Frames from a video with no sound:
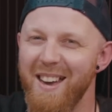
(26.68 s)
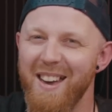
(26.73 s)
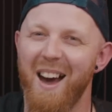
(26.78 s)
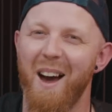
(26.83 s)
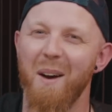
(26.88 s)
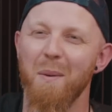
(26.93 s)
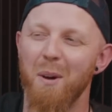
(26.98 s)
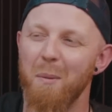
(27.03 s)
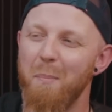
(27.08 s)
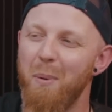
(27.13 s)

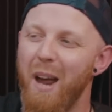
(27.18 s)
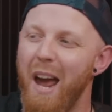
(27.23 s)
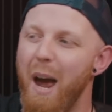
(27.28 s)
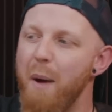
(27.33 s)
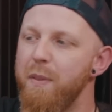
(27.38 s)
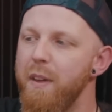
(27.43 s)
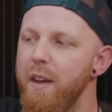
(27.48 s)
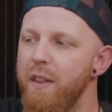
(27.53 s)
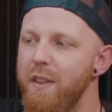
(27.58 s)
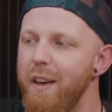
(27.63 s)
I will put it
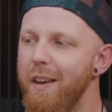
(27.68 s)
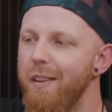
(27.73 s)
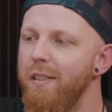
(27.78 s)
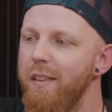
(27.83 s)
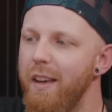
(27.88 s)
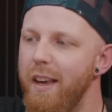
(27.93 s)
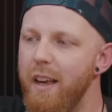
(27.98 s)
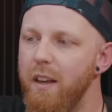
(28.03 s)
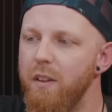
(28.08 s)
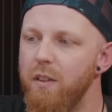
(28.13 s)
out there, this
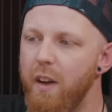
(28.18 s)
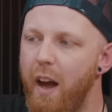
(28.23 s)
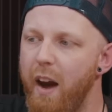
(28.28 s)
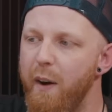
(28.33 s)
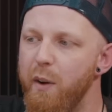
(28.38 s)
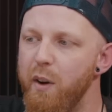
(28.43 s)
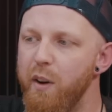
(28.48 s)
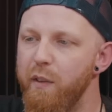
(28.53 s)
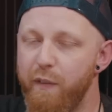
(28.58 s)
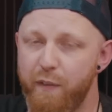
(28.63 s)
is
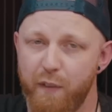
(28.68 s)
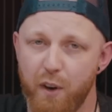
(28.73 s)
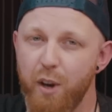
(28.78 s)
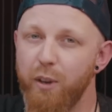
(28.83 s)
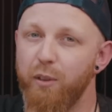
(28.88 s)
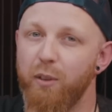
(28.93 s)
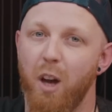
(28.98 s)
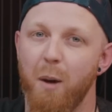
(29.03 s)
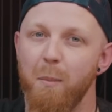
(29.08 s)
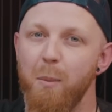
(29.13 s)
our
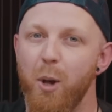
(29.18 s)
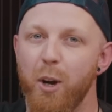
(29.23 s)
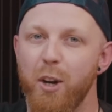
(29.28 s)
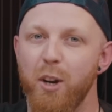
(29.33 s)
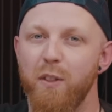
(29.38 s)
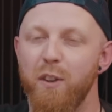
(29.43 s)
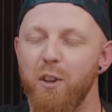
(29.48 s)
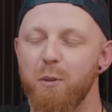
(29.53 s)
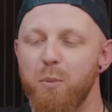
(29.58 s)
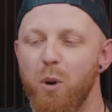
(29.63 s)
first time looking
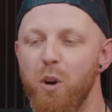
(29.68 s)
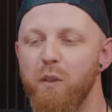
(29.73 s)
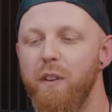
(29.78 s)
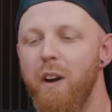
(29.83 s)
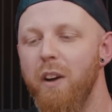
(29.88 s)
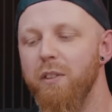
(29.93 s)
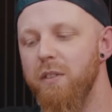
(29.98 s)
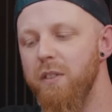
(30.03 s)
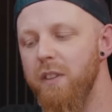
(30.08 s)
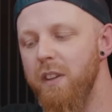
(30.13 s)
at these
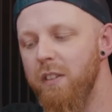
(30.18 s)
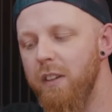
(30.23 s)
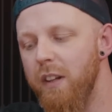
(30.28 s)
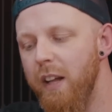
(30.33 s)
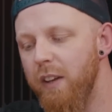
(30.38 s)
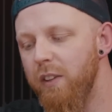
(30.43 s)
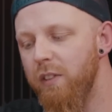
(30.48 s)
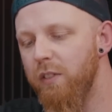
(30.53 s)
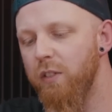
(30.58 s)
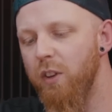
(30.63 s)
profiles and these
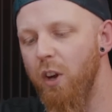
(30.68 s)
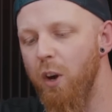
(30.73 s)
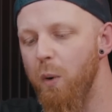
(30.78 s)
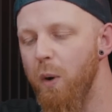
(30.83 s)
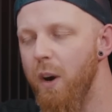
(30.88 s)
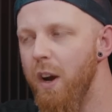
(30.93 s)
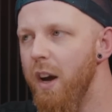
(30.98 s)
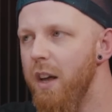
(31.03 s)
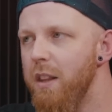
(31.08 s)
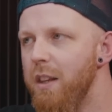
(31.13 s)
lists,
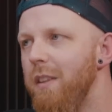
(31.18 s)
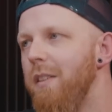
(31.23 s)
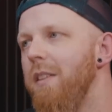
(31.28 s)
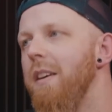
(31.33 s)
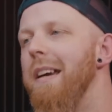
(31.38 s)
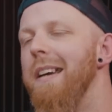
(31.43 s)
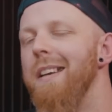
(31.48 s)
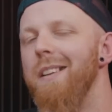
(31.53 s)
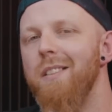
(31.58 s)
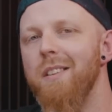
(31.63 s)
so this
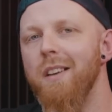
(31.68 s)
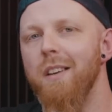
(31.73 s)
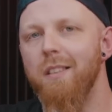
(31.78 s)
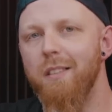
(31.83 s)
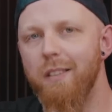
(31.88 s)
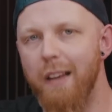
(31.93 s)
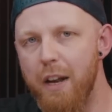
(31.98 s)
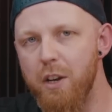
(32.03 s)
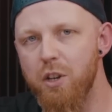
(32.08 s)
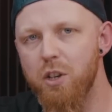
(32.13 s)
is
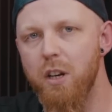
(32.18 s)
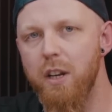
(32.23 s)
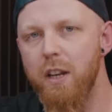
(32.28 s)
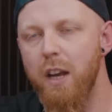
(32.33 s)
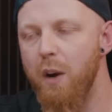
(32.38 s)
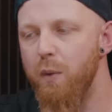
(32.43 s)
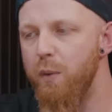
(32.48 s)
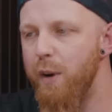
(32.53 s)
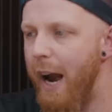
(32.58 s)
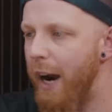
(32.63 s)
essentially
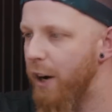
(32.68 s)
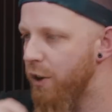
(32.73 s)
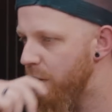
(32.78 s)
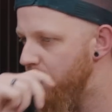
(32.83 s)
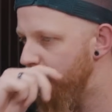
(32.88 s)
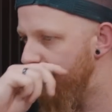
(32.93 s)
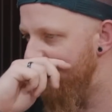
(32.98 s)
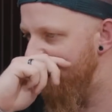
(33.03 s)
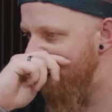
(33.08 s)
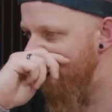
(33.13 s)
a
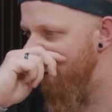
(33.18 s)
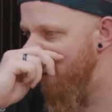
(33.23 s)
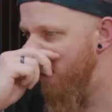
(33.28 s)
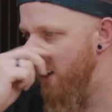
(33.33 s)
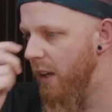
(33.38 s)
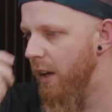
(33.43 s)
reaction video.